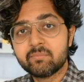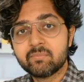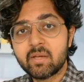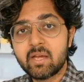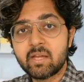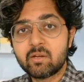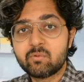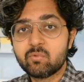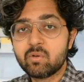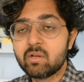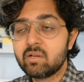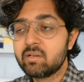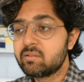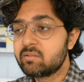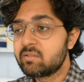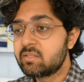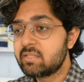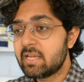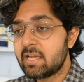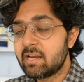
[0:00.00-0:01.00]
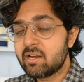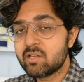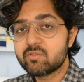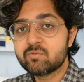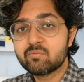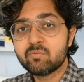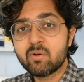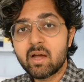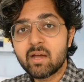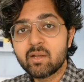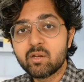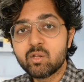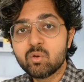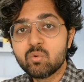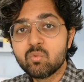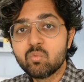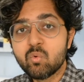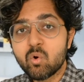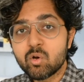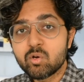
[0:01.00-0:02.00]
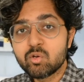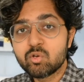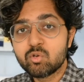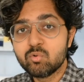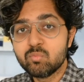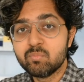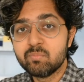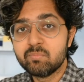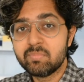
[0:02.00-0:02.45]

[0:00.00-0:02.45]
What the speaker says: It will tell us why do you want to